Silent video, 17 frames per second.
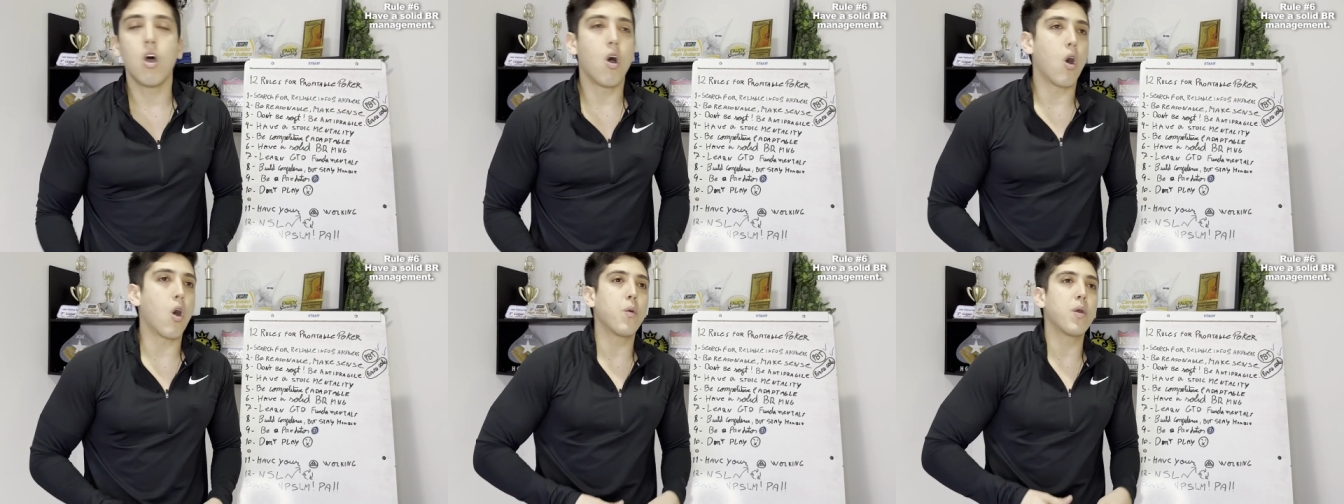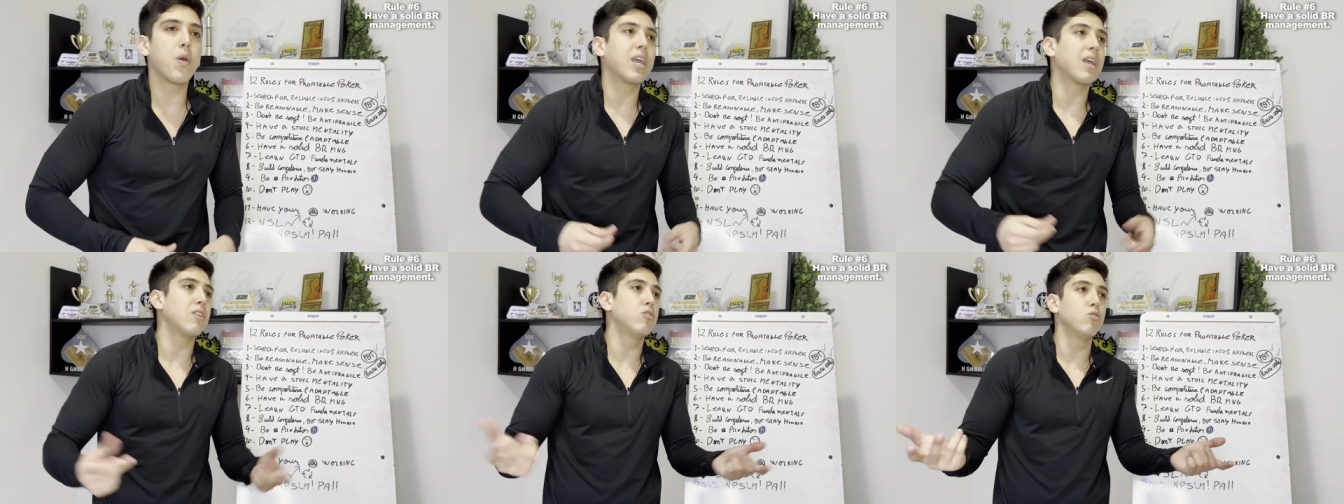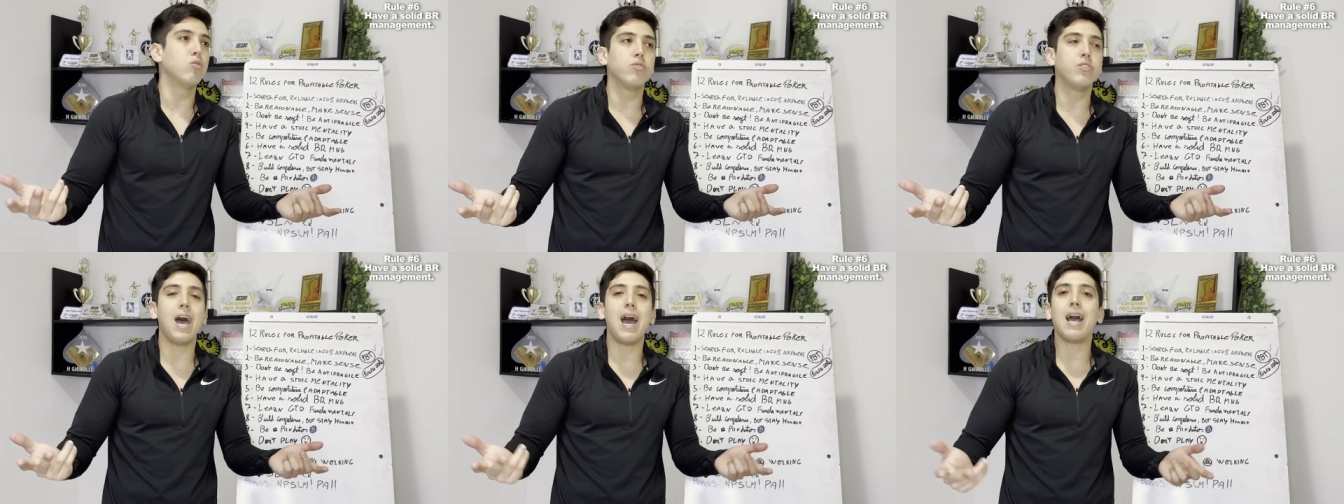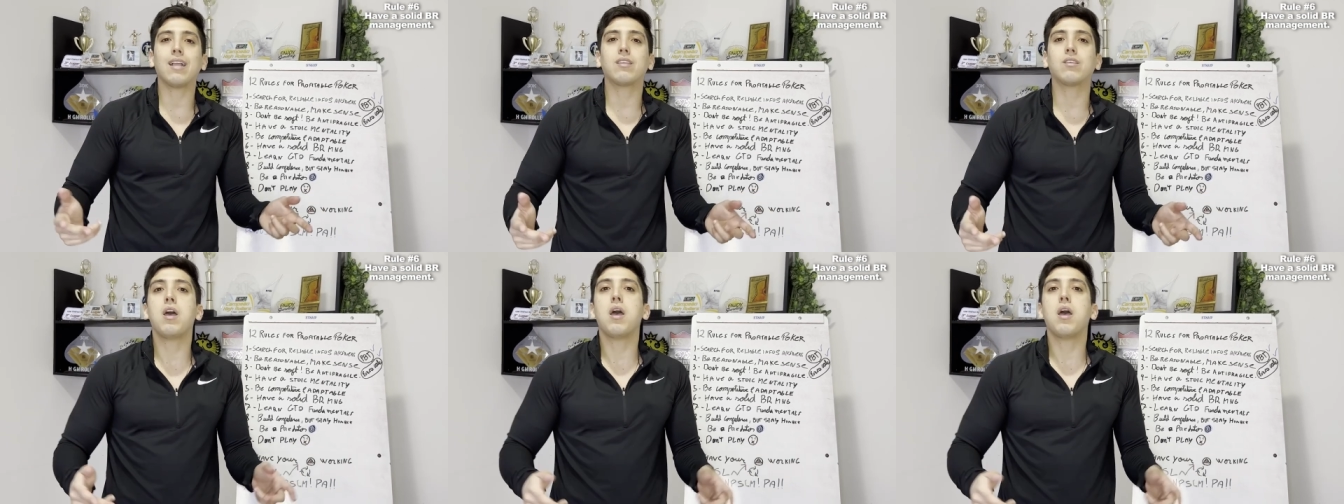Or we can do
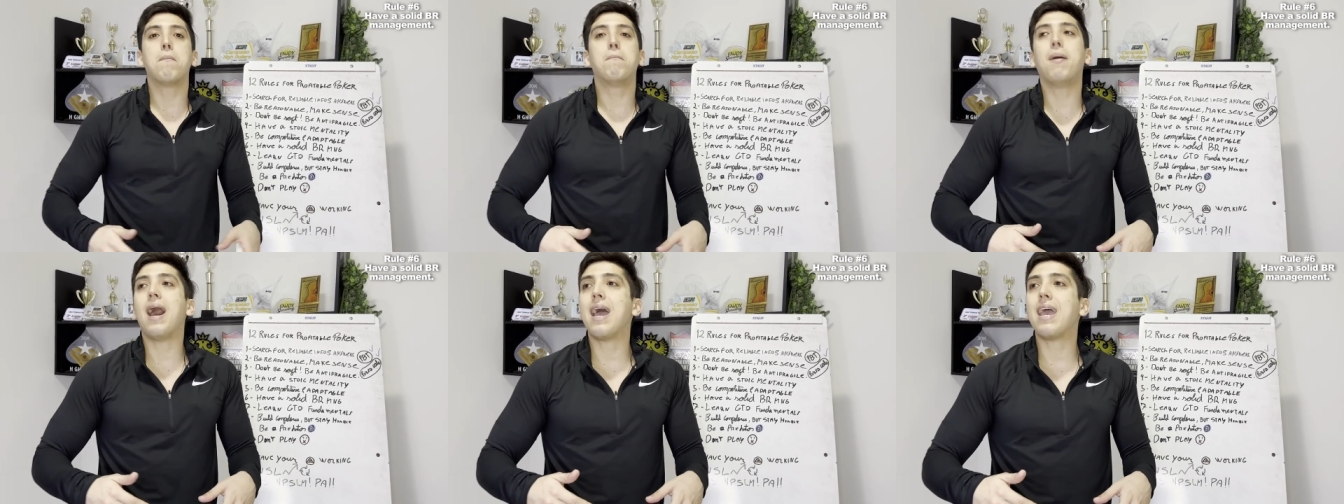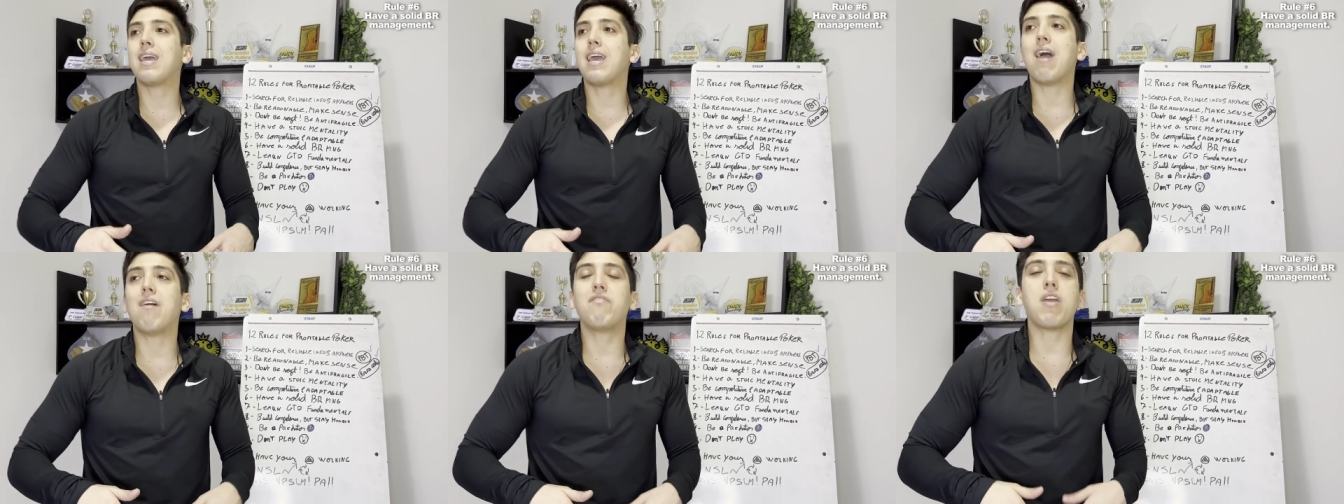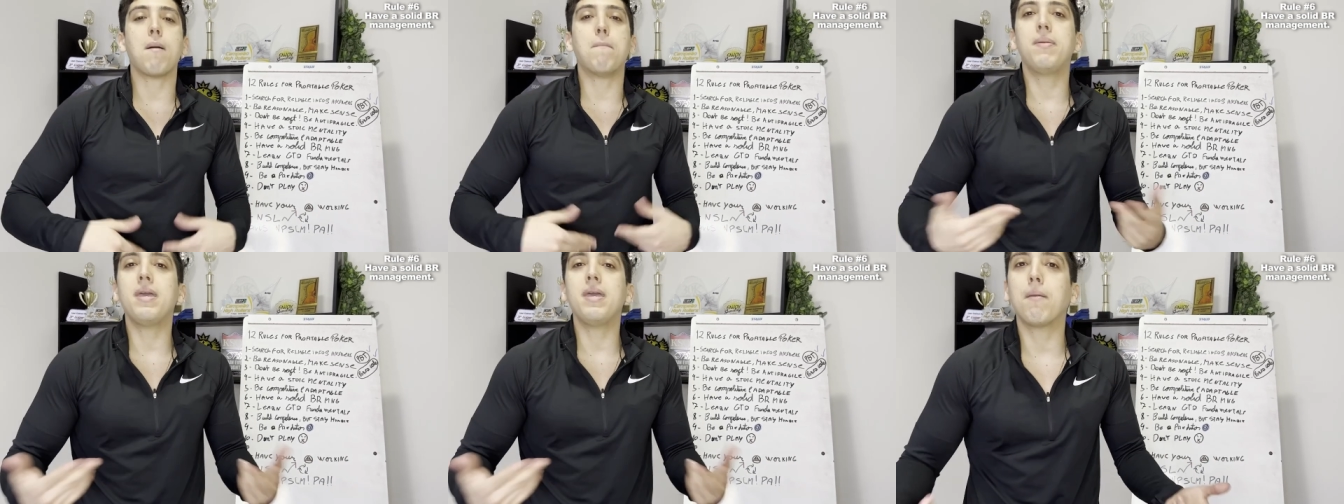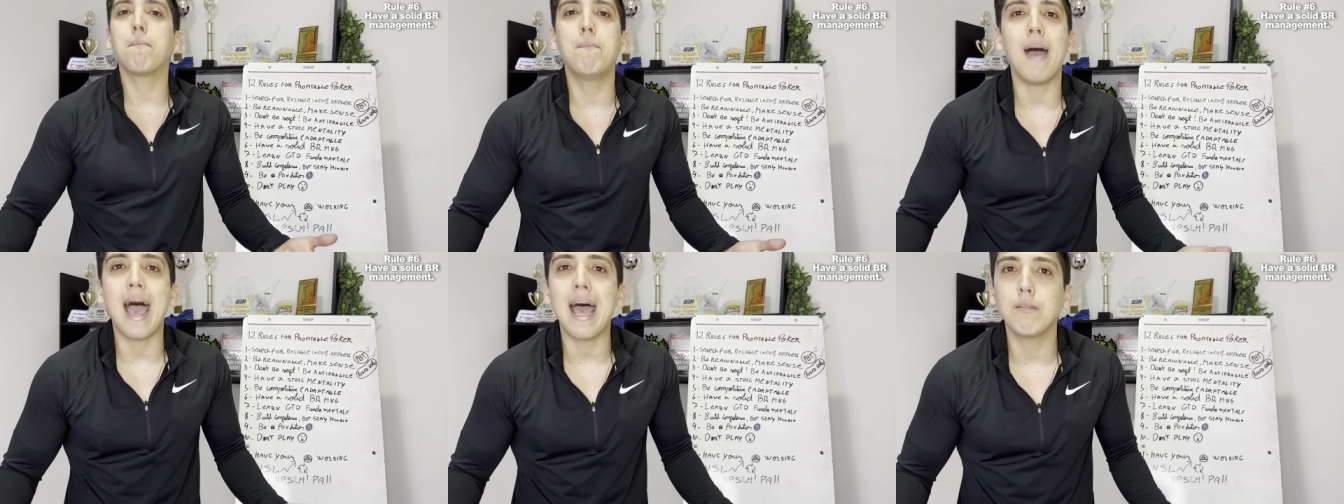that by having a
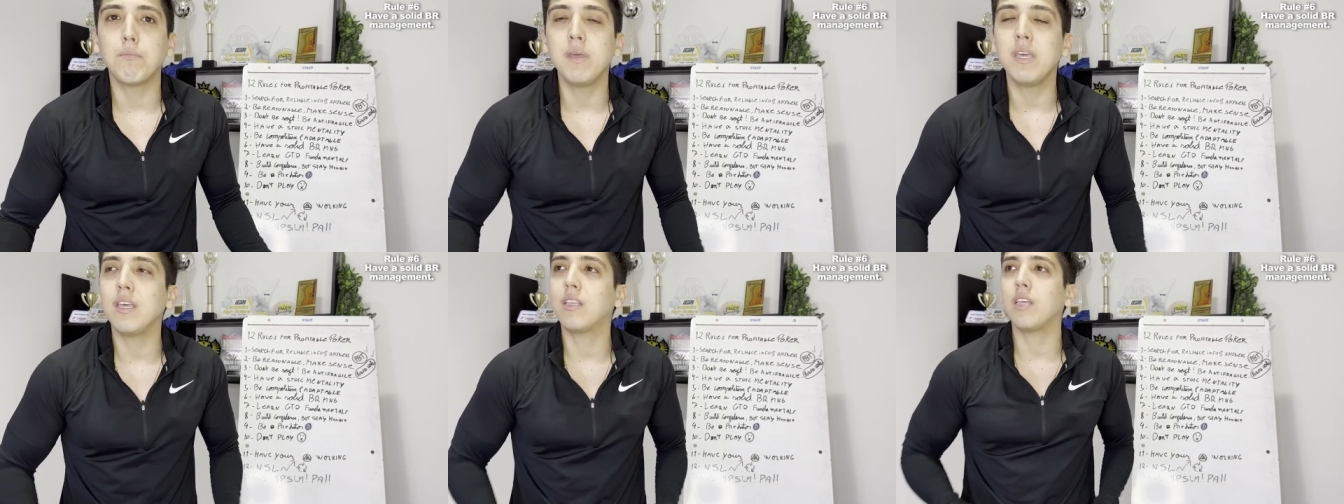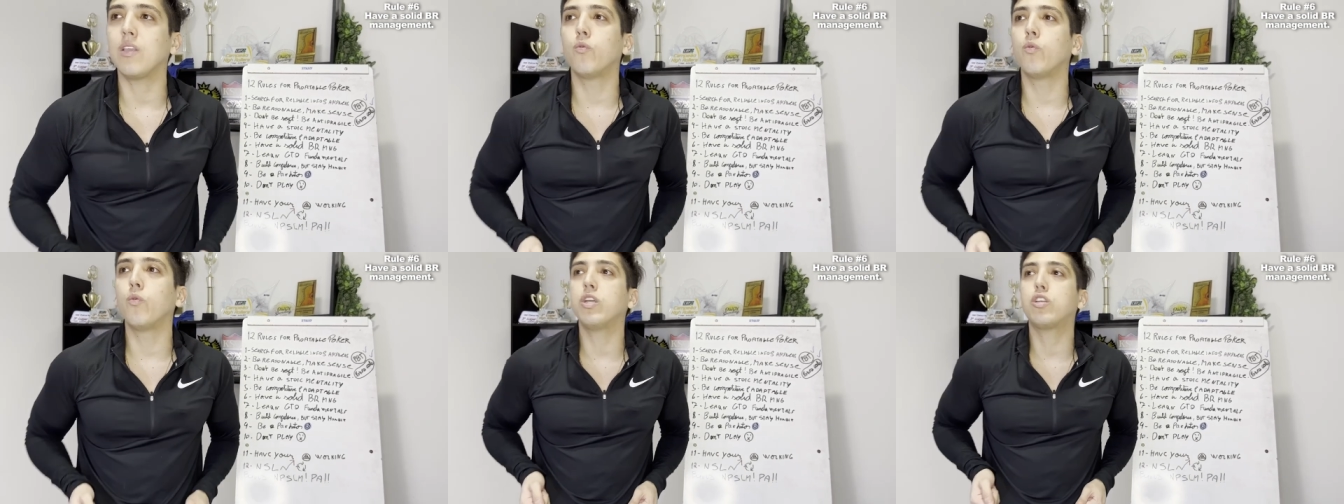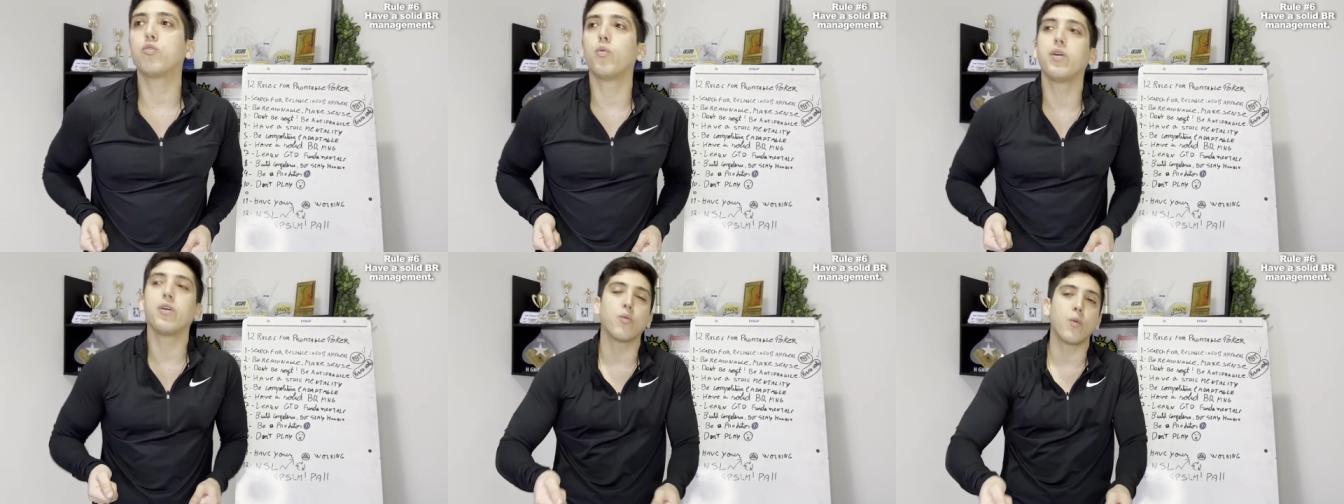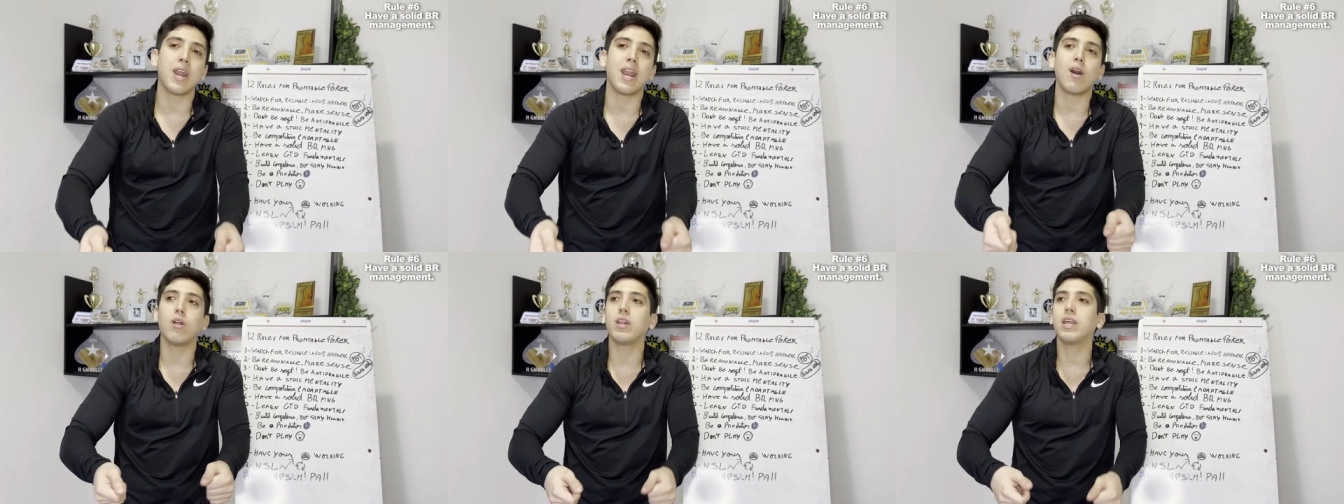big bet beat in which we
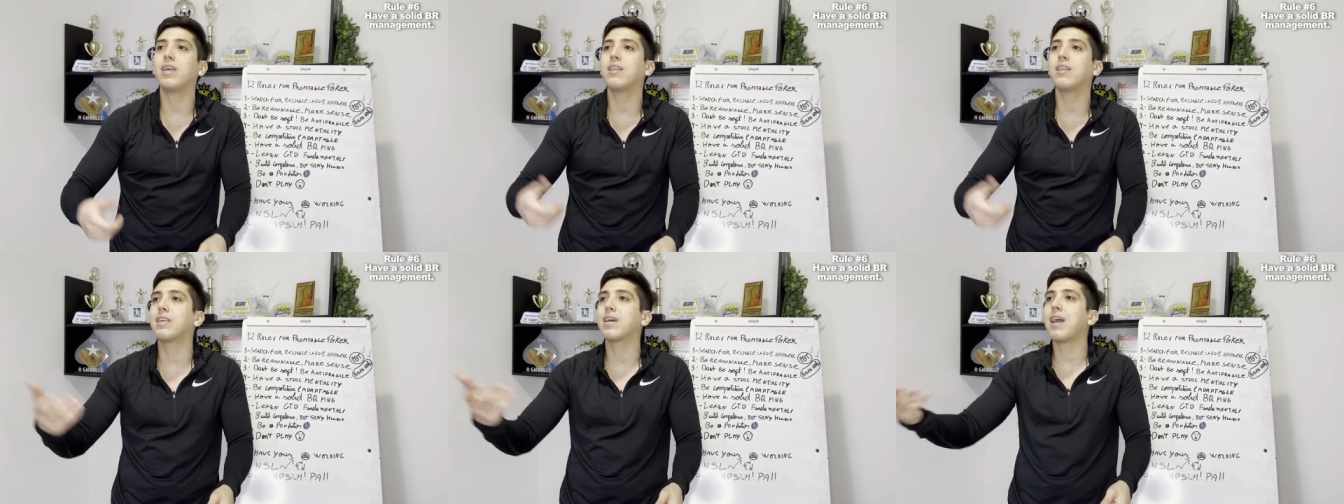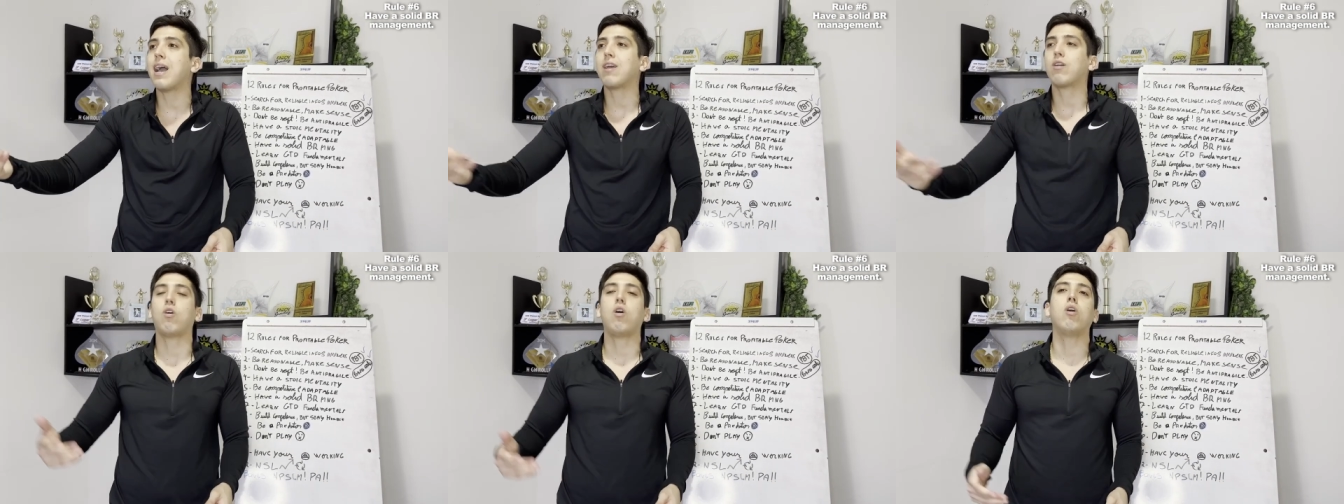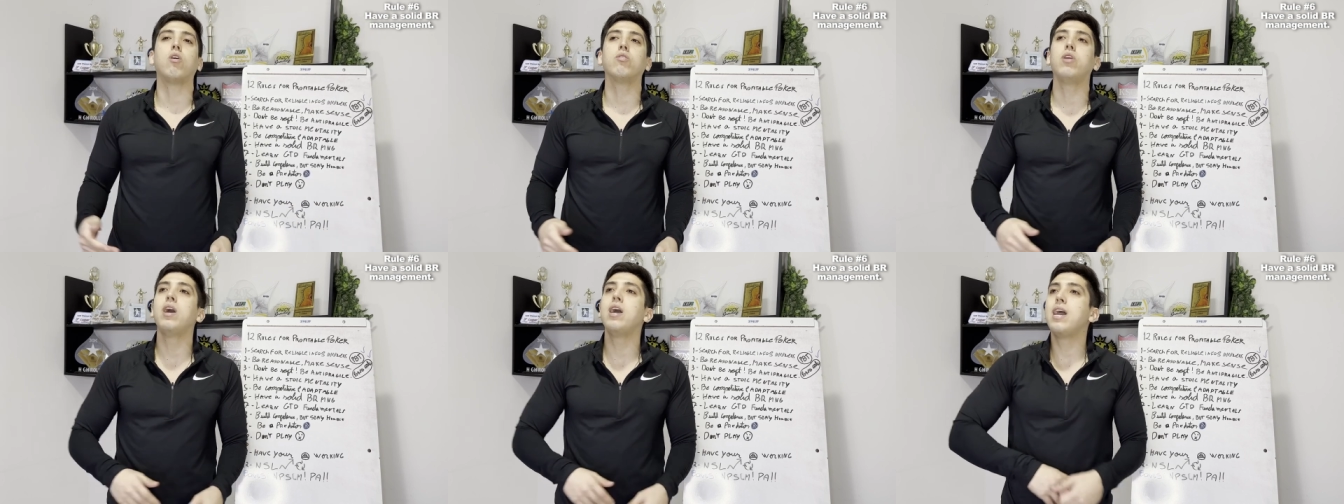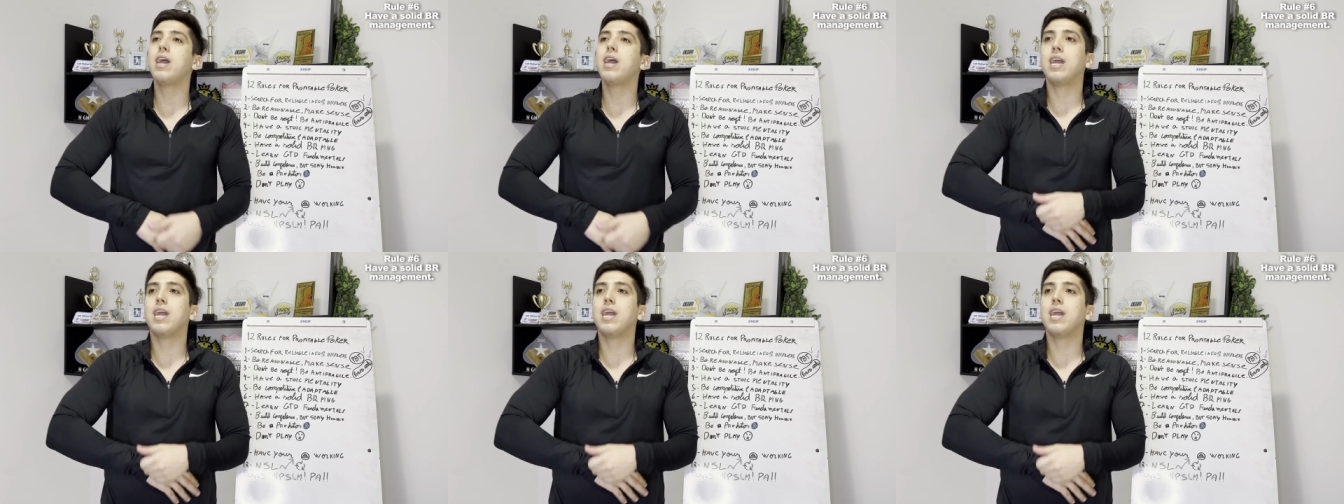went all in, the guy called,